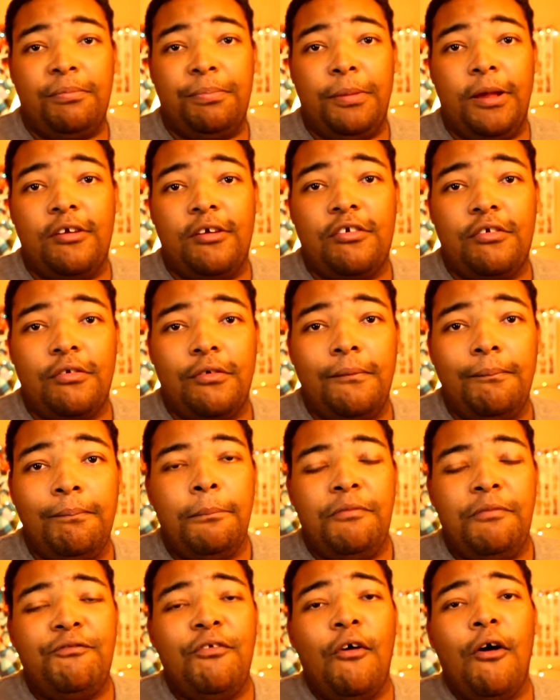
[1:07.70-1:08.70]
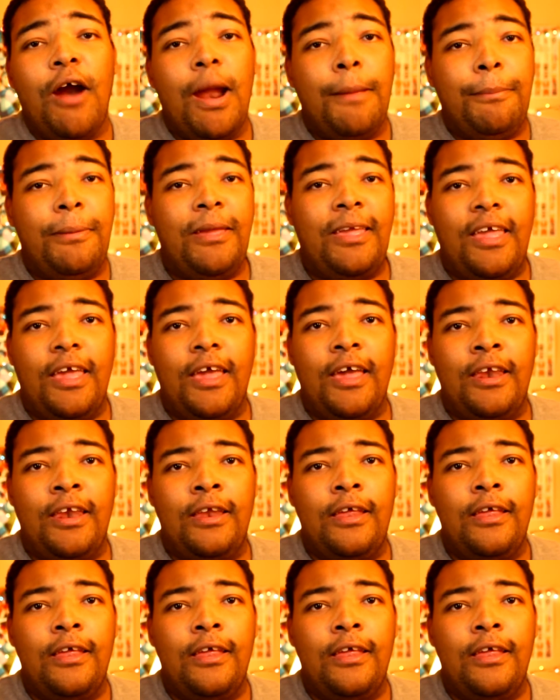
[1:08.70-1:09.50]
This is turning into a